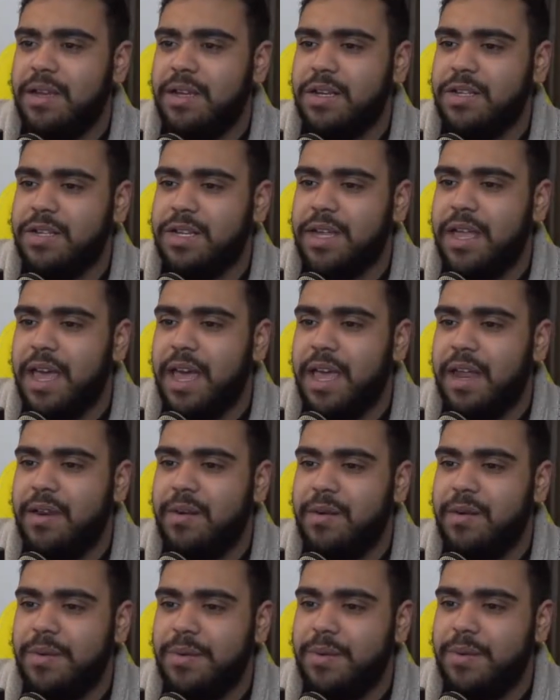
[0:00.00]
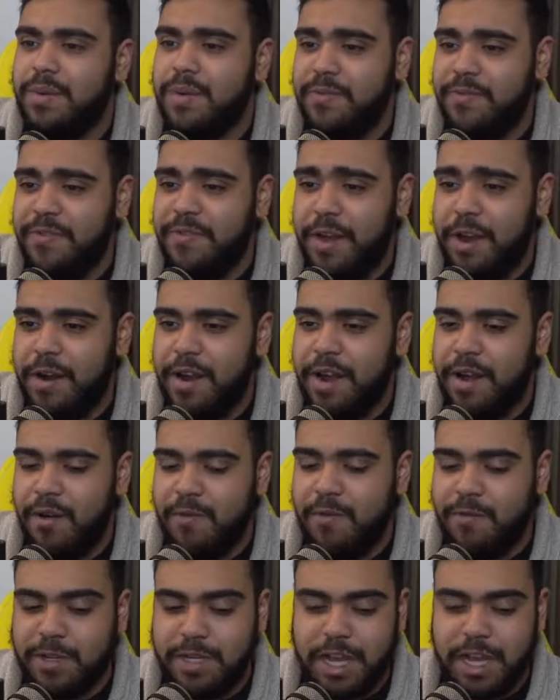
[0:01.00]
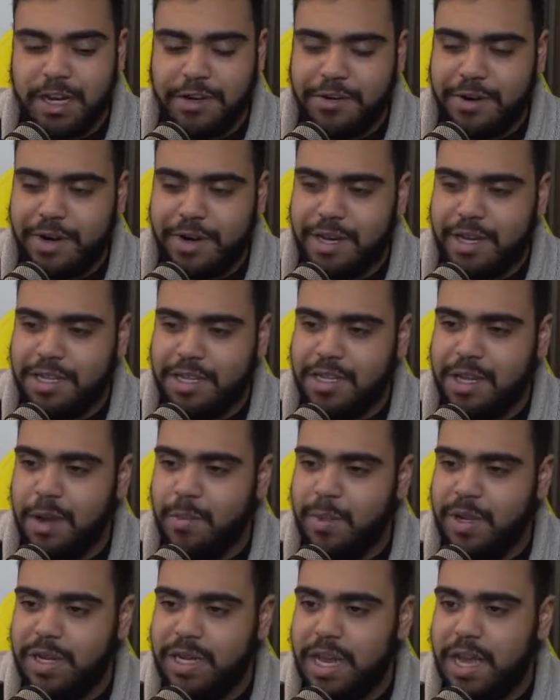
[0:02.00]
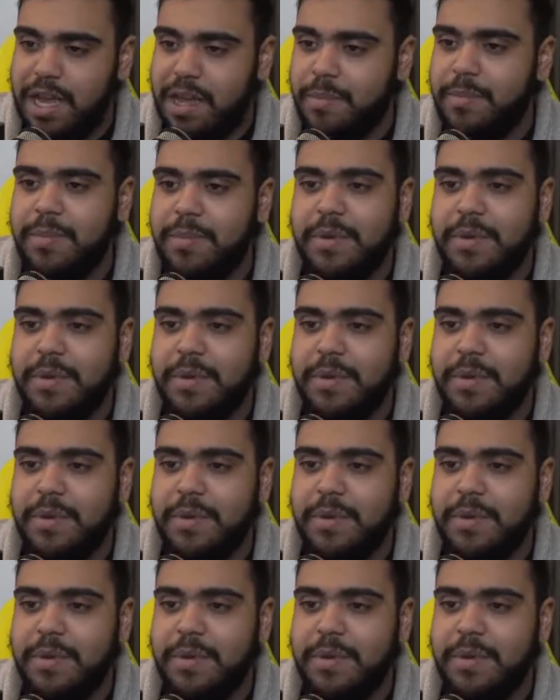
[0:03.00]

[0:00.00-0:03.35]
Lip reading: Just again, very oversaturated zombie time.